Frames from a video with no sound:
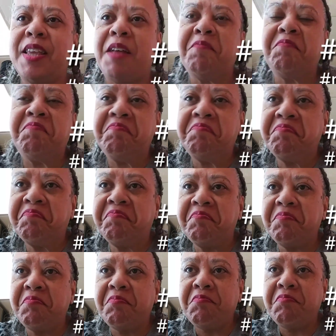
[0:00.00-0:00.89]
And
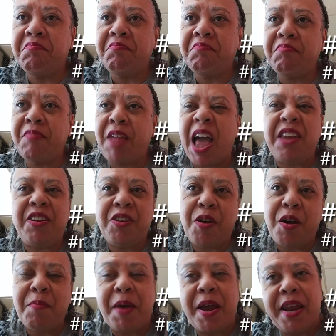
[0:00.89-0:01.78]
I don't
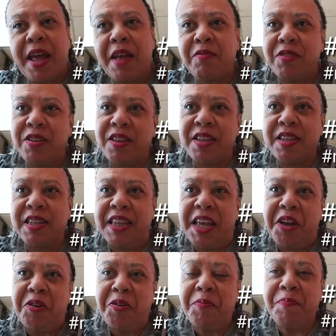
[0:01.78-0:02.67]
know, I might add to this
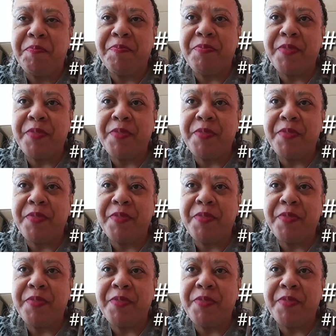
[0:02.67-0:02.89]
later.